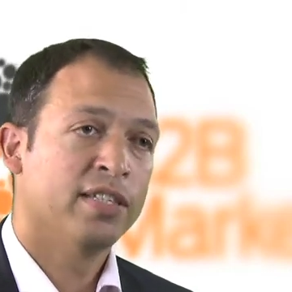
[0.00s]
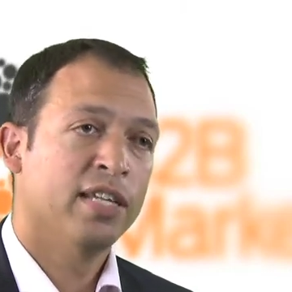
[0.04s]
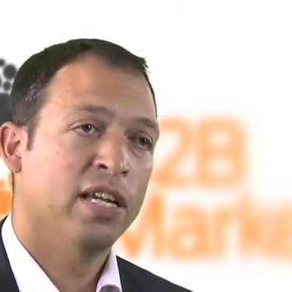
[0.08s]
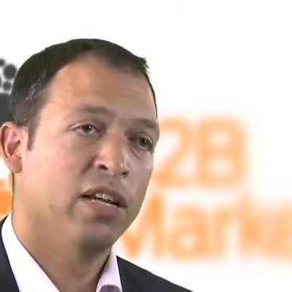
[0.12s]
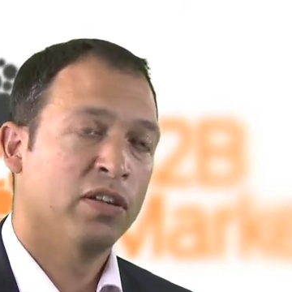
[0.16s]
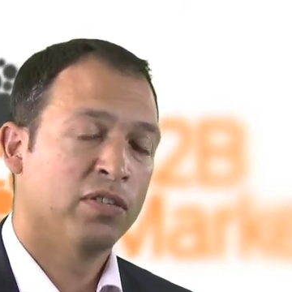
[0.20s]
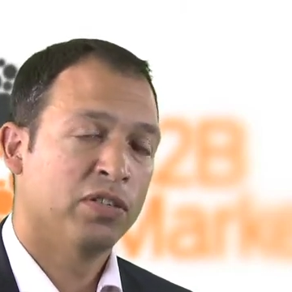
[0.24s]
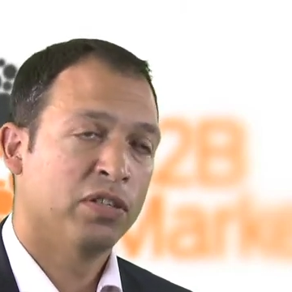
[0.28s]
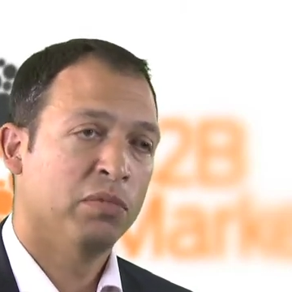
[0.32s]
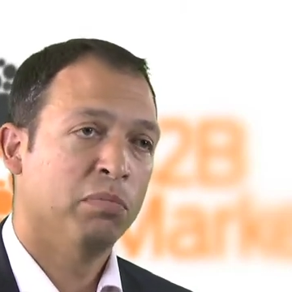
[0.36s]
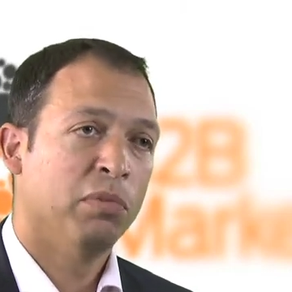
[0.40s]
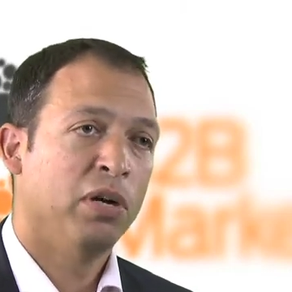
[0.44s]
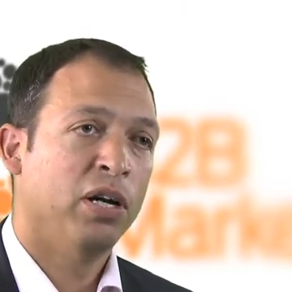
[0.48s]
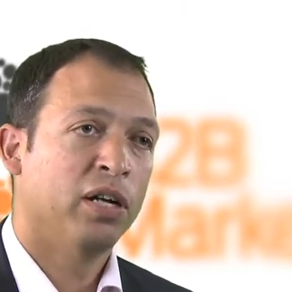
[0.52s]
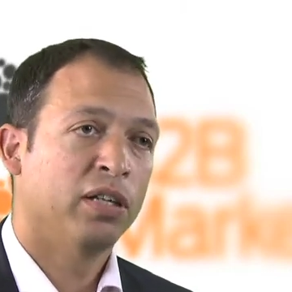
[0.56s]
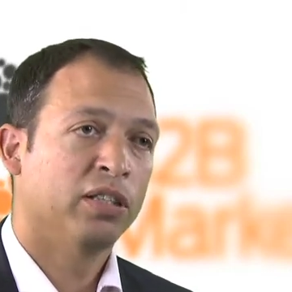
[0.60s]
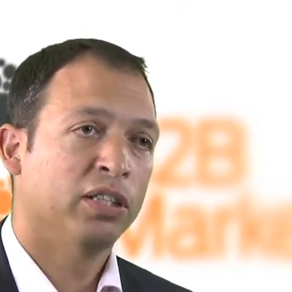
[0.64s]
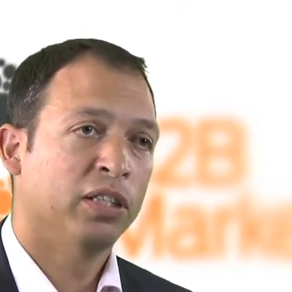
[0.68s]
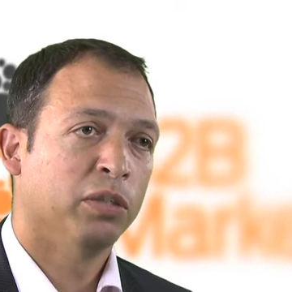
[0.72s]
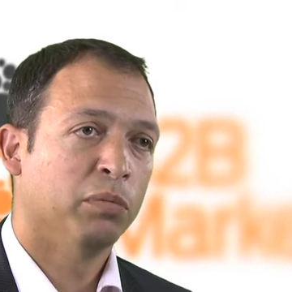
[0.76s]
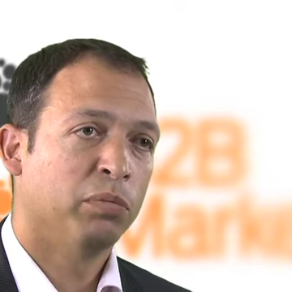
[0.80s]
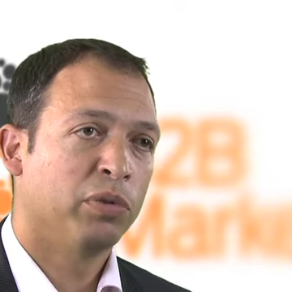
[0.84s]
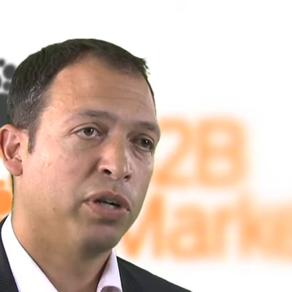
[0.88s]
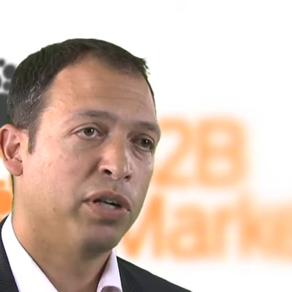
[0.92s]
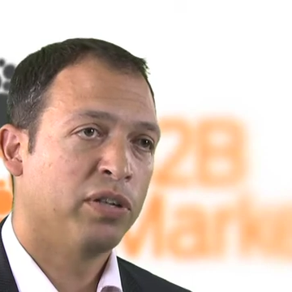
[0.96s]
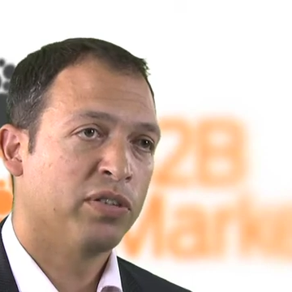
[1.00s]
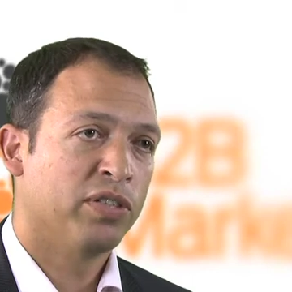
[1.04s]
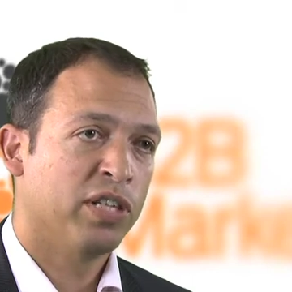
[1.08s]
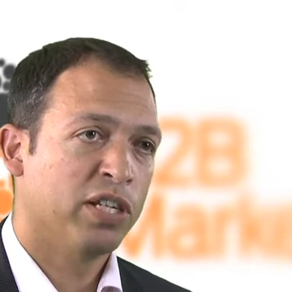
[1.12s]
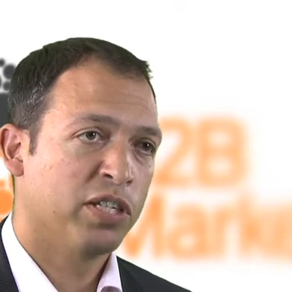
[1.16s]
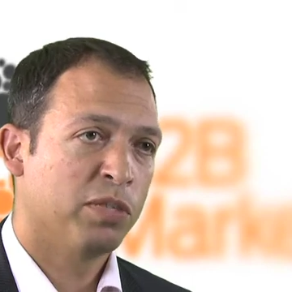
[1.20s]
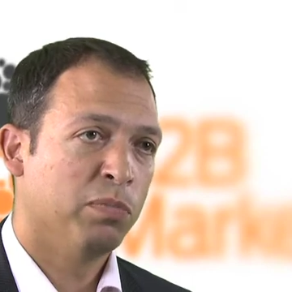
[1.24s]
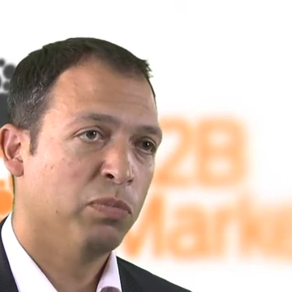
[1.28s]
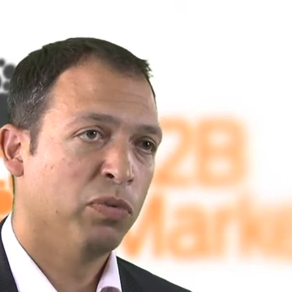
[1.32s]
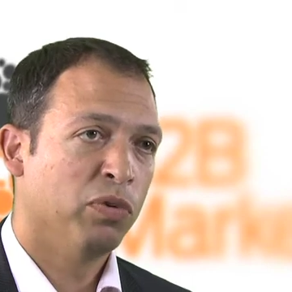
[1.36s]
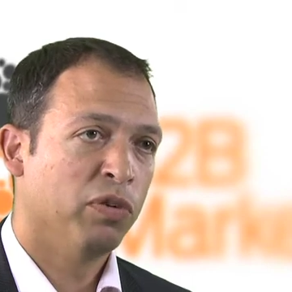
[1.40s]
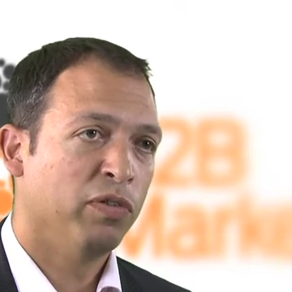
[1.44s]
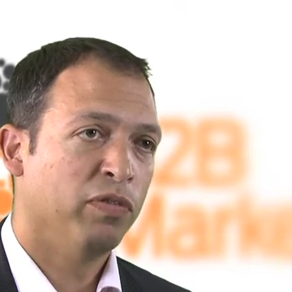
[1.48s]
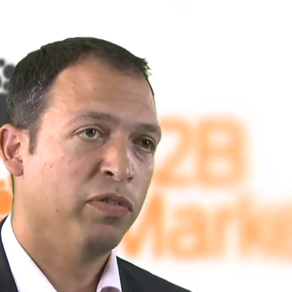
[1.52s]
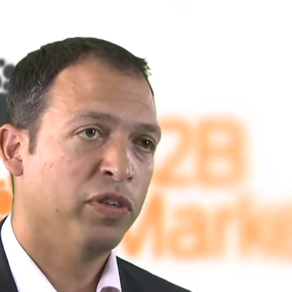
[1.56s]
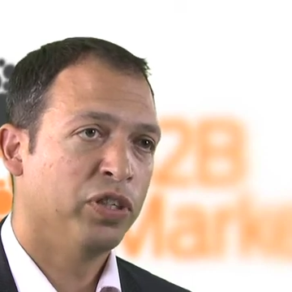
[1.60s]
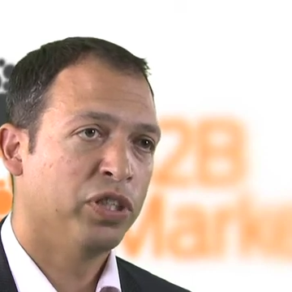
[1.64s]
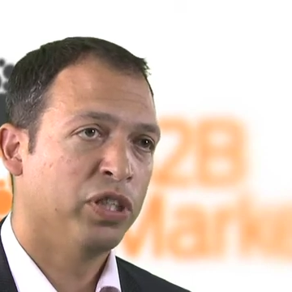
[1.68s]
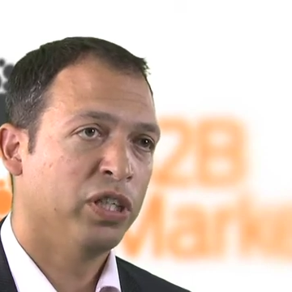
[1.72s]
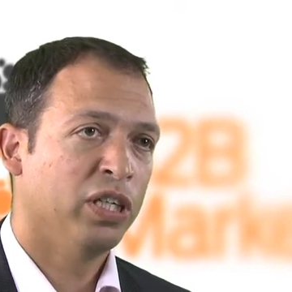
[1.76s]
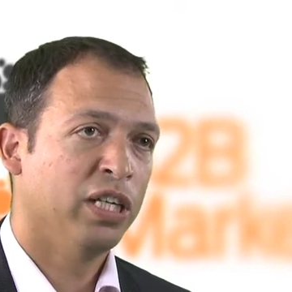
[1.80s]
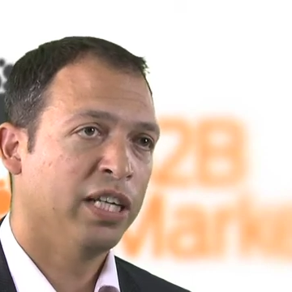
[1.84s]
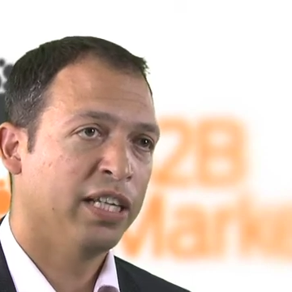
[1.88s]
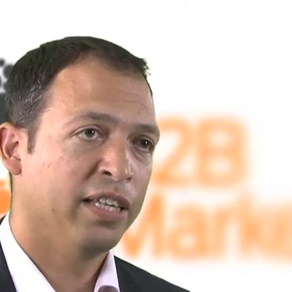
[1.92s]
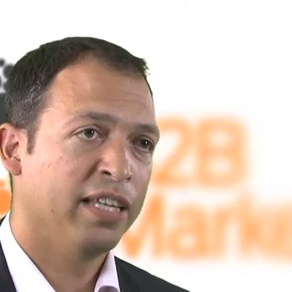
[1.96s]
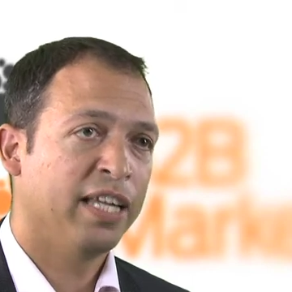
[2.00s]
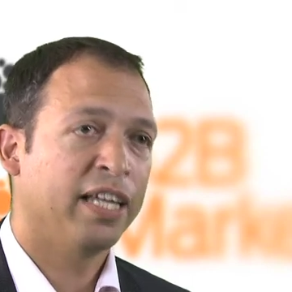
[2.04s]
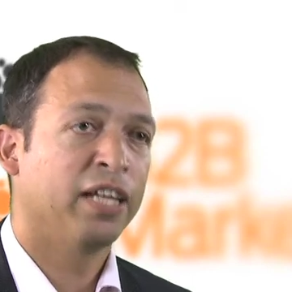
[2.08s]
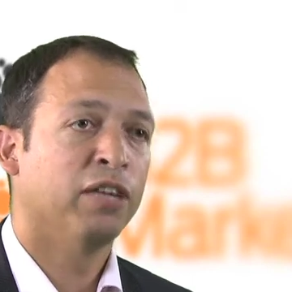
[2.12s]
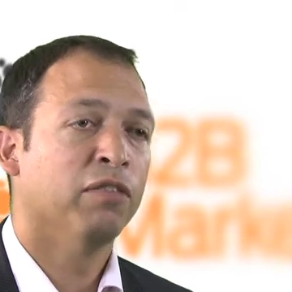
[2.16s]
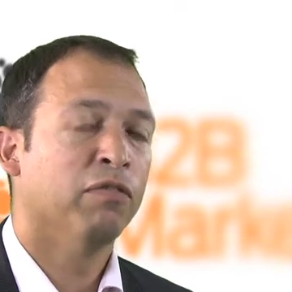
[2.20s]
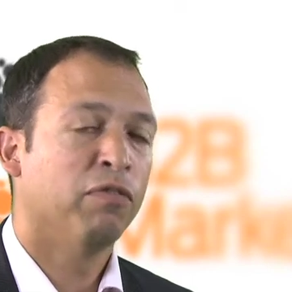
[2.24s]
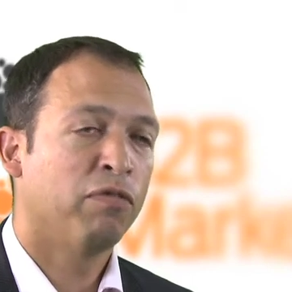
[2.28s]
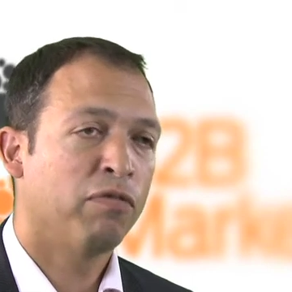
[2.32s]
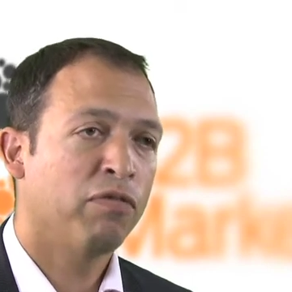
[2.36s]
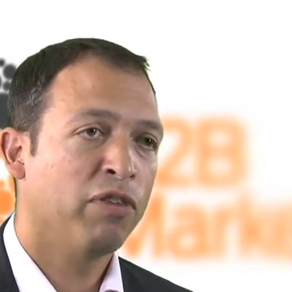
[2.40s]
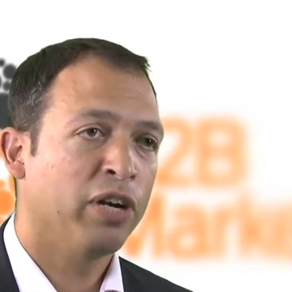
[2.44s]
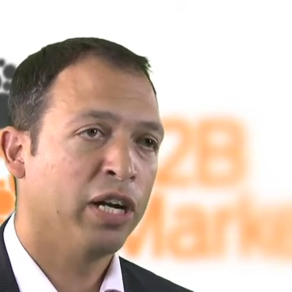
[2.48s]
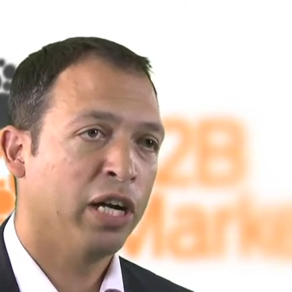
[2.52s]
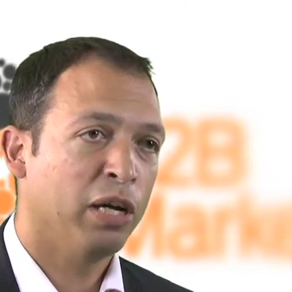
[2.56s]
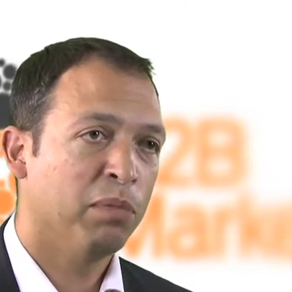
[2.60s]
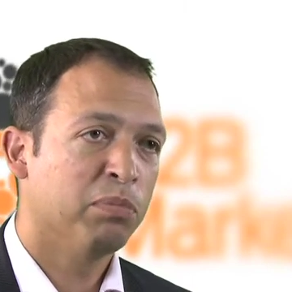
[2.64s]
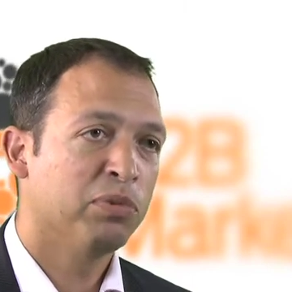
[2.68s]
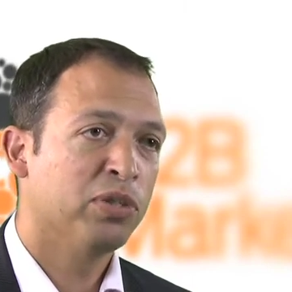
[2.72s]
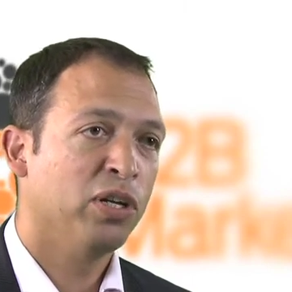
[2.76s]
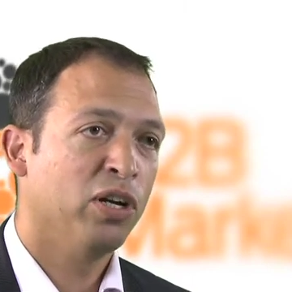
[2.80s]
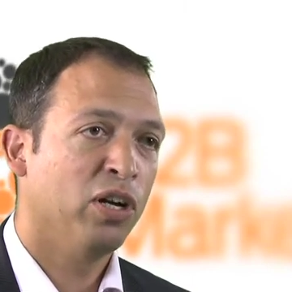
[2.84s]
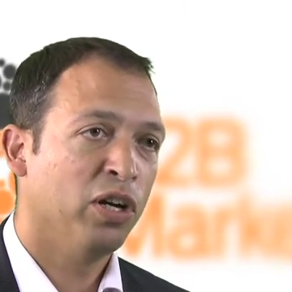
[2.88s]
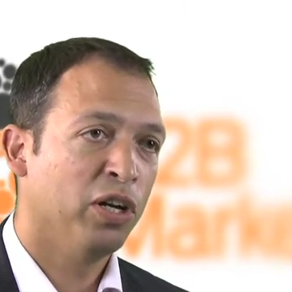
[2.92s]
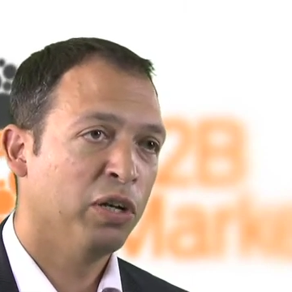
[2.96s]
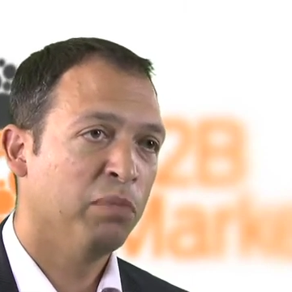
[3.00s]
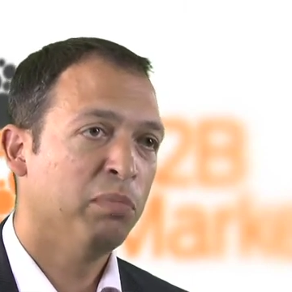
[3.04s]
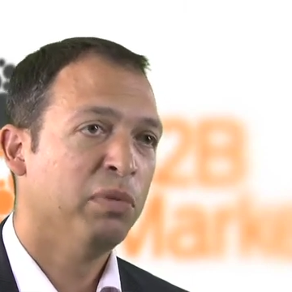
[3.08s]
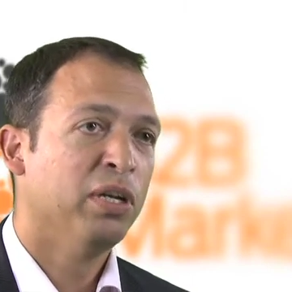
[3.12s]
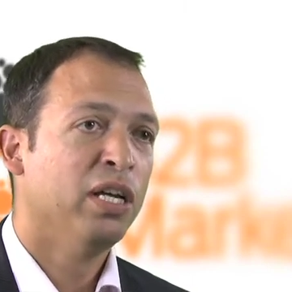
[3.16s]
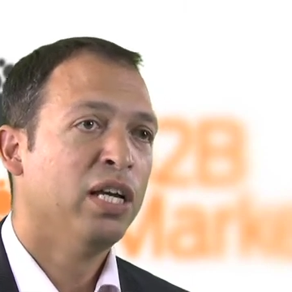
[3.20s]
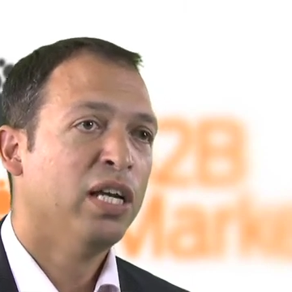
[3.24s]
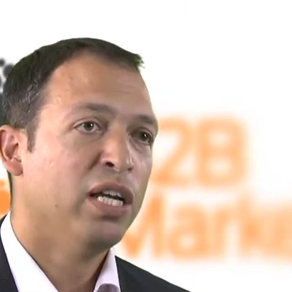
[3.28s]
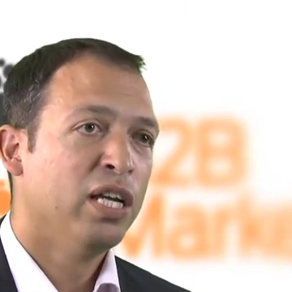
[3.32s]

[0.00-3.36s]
sales and marketing process more efficiently, they can free up time